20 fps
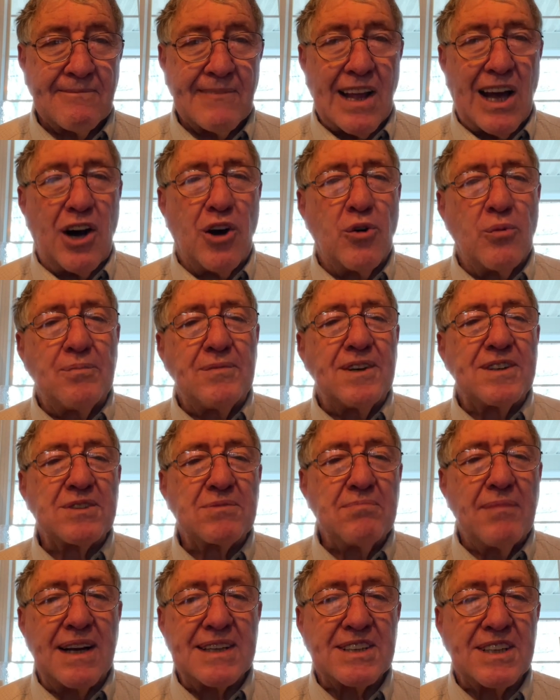I hope this
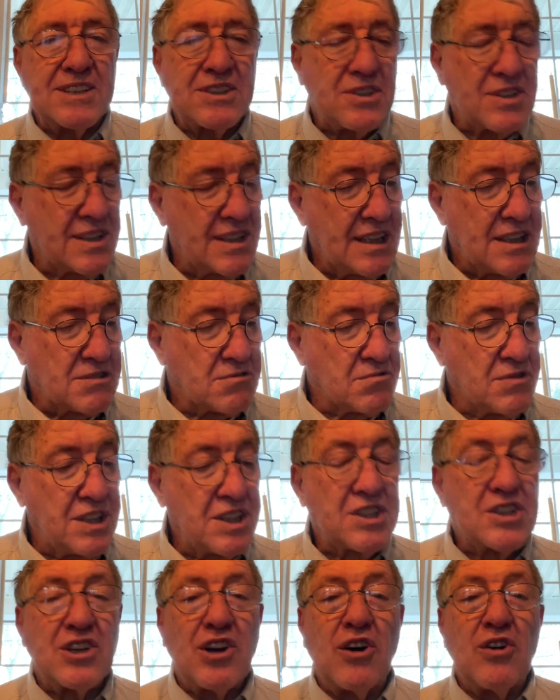message
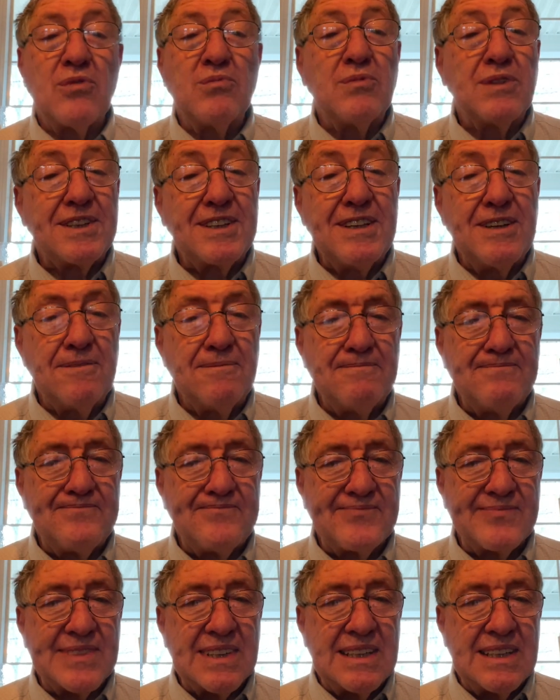reached home with you.
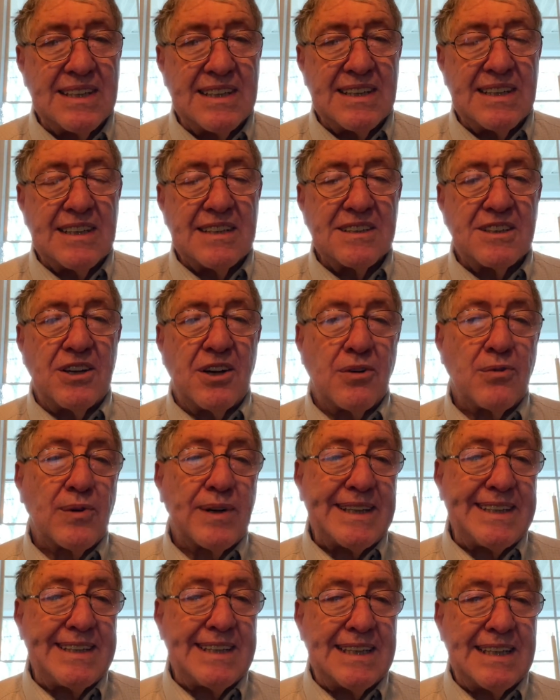You know,
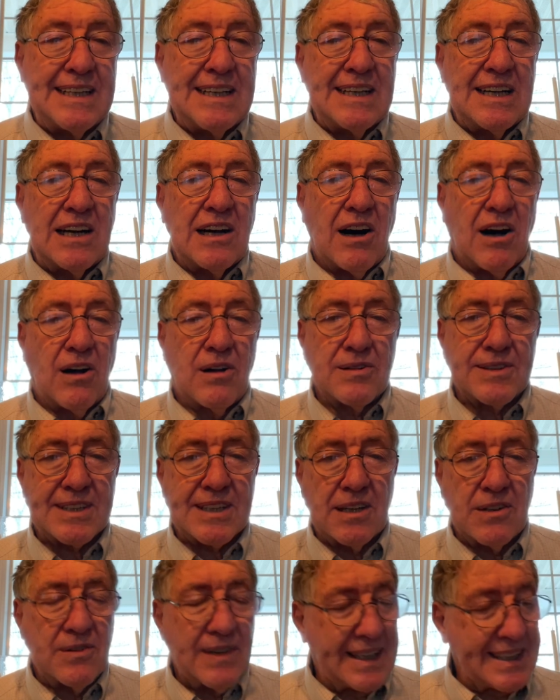we
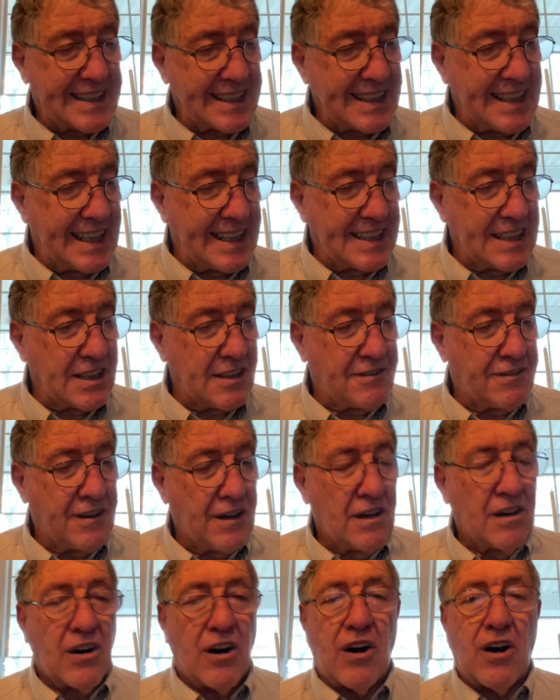also, at the end of
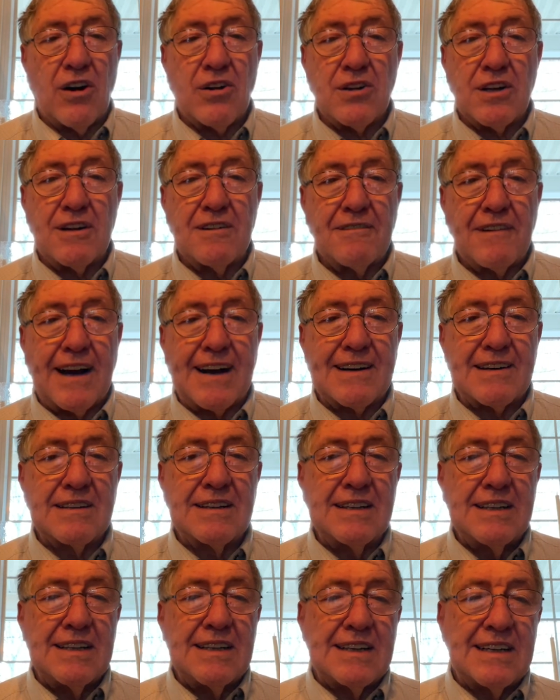all of
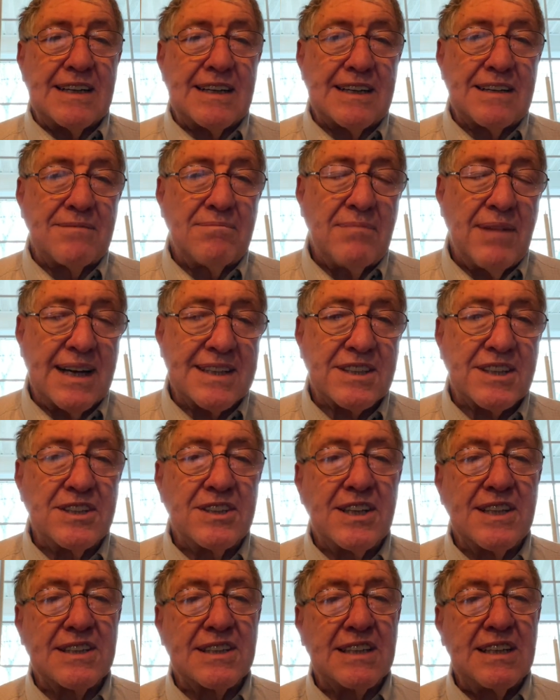our uh,
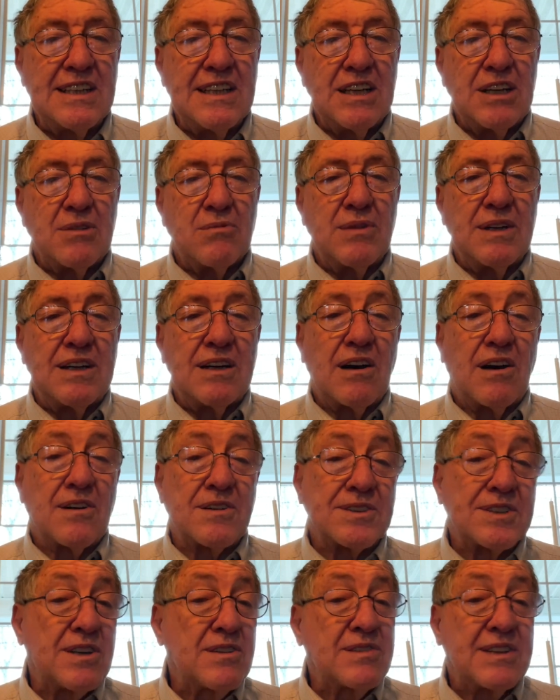messages, we
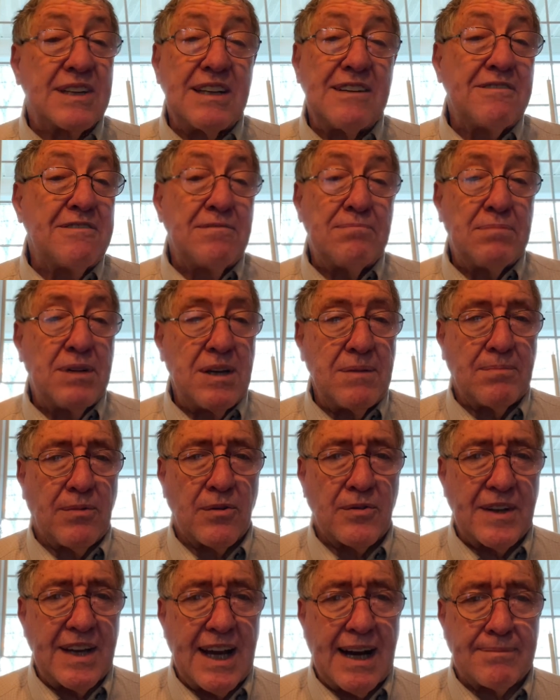also give people
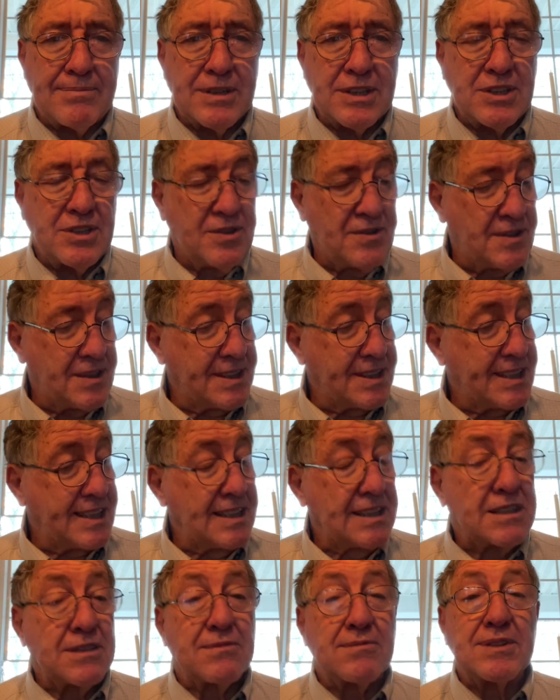the opportunity
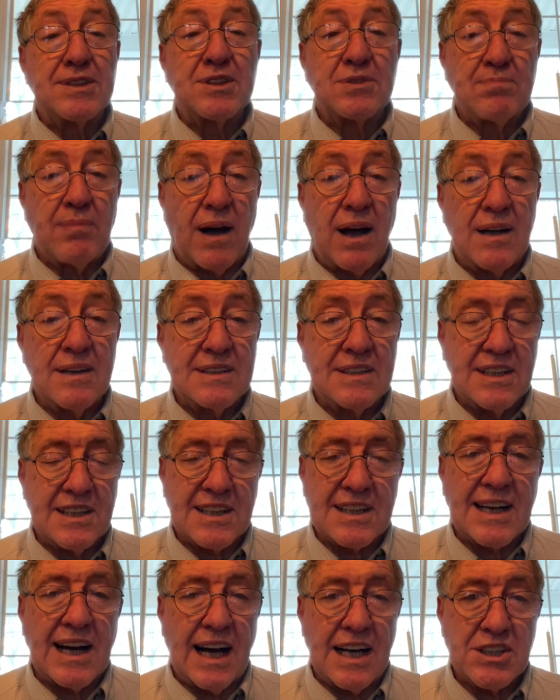to respond to
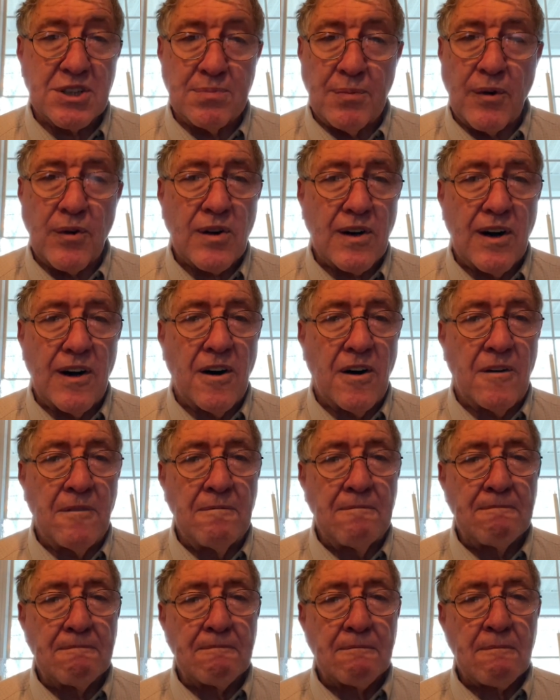the gospel call.